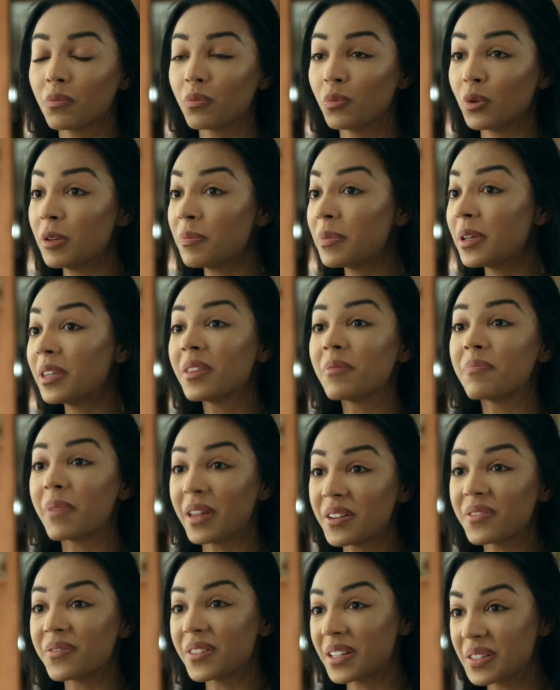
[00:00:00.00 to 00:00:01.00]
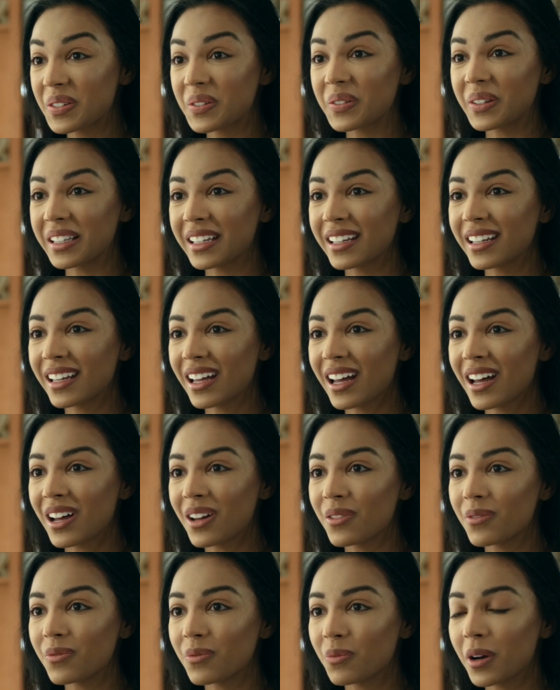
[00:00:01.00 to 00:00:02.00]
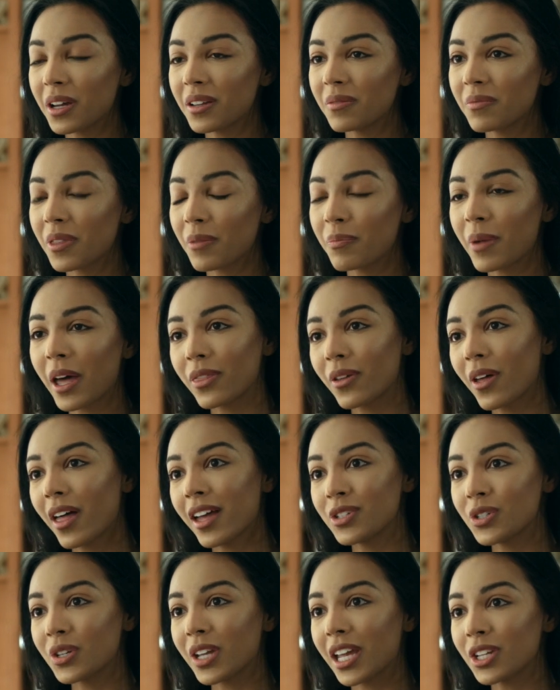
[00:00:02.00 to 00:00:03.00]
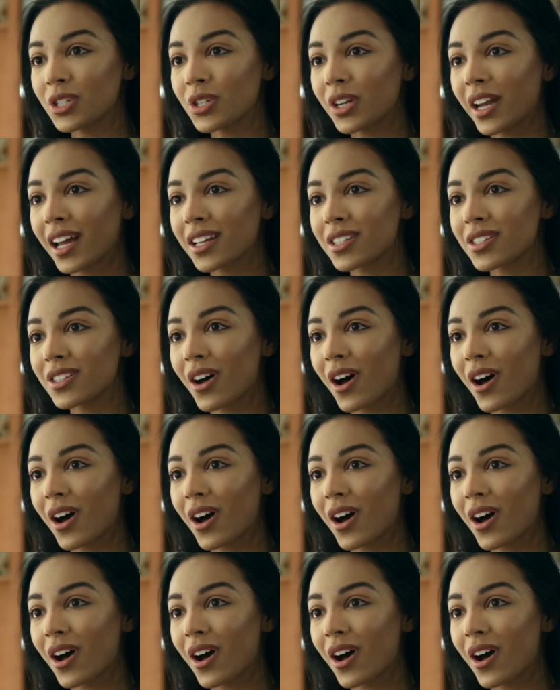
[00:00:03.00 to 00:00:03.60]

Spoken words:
reaping the benefits really of what the Bethel education has to